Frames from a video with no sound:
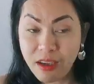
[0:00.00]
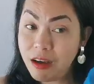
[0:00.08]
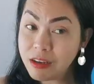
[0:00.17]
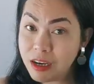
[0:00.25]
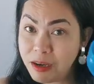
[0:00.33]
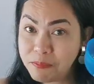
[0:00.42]

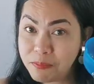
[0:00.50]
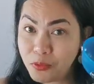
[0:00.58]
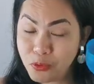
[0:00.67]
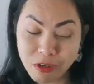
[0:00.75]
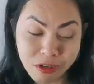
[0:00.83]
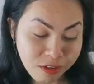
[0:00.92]
A cup
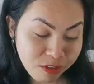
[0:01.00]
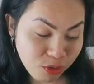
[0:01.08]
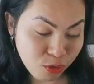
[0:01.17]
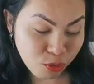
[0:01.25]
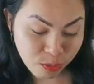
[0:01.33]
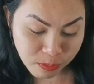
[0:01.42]
where
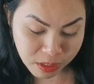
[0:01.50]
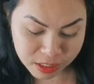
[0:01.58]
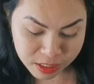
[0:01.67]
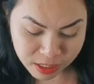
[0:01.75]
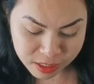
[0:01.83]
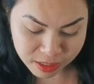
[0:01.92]
you should
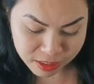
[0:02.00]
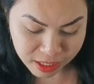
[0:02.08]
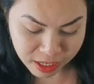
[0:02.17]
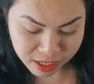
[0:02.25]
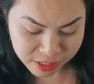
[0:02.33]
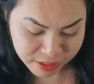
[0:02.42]
mix that
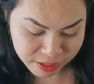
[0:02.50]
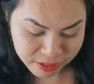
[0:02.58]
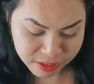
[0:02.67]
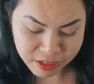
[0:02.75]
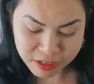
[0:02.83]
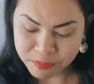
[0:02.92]
thing.
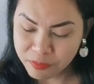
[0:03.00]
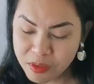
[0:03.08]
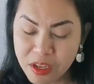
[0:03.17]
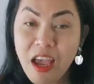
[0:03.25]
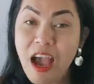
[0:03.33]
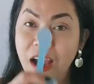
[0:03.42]

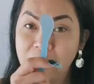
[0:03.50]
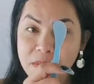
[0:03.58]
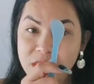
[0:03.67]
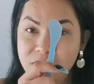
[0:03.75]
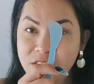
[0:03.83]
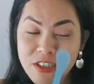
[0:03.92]
A
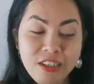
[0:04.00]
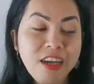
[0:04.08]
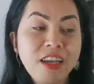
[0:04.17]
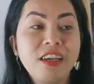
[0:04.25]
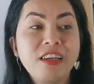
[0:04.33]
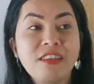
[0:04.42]
mixer
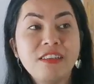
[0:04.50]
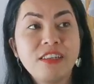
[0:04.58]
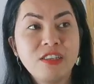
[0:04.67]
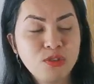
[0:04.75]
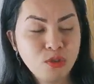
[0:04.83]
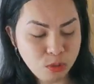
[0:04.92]
and
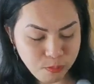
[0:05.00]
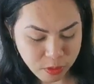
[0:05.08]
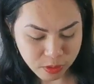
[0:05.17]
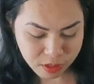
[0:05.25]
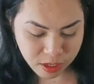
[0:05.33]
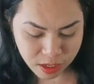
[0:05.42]
a
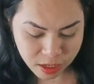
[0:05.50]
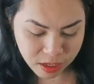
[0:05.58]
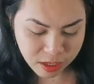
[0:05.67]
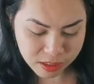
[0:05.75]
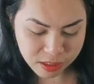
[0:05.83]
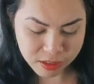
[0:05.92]
scoop.
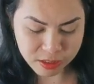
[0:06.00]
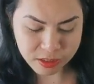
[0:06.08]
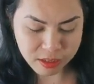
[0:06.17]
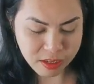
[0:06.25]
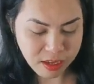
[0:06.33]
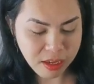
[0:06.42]
And
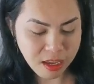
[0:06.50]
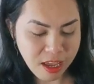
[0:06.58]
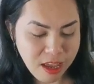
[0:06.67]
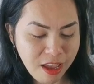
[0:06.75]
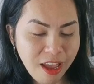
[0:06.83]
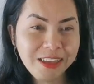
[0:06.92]

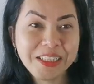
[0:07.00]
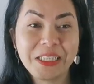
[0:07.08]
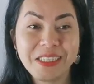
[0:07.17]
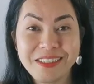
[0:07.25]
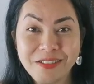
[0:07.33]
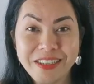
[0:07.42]

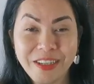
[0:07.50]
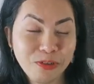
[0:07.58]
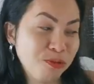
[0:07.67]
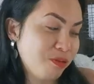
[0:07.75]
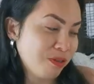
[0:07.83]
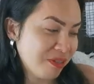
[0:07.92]
this is really
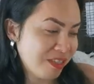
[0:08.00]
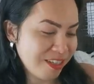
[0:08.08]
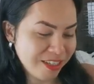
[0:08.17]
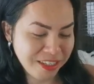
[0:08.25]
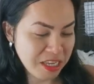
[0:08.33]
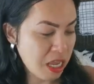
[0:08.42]
cool. What is
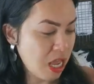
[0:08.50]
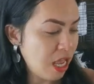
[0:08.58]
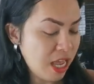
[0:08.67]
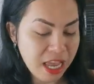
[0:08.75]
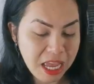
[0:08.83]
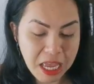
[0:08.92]
this?
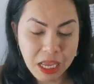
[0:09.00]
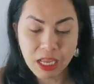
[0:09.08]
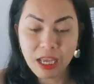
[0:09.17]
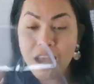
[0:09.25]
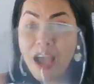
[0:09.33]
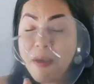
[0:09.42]

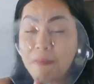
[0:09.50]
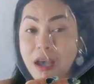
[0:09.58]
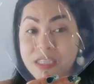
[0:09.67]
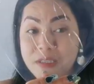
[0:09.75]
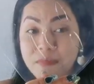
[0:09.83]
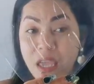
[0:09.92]
A
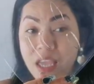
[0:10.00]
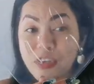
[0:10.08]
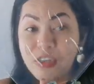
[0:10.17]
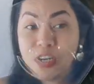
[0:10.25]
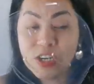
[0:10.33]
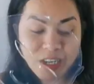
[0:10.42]
mask
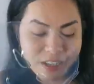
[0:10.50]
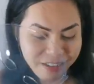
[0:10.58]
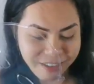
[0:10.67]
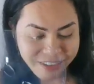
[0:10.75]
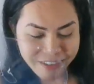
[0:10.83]
maker.